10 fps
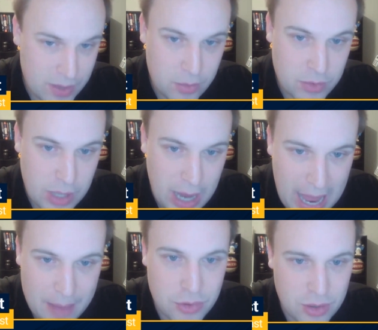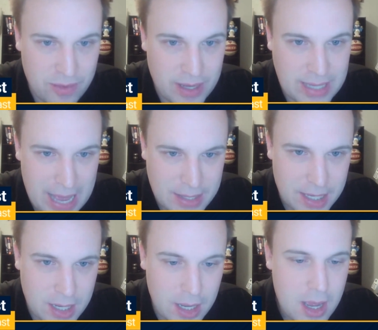He was absolutely
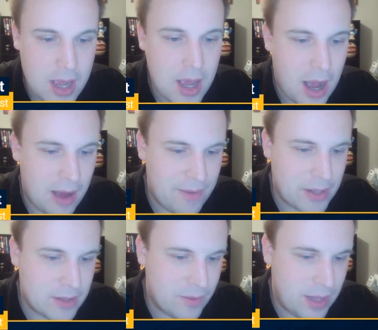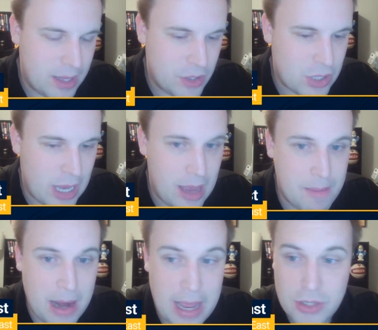fantastic offensively in this
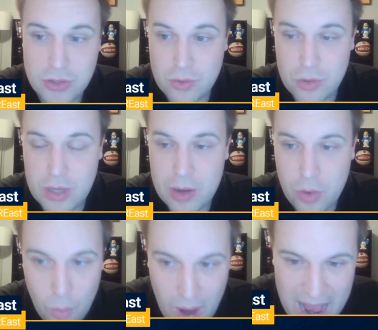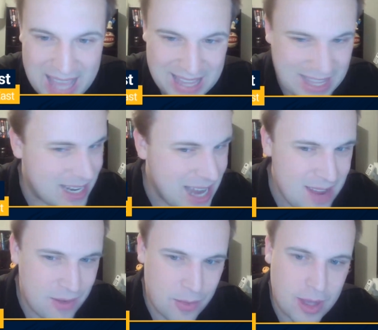game, and is quietly, not
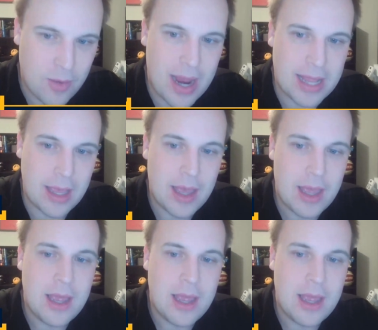even really quietly,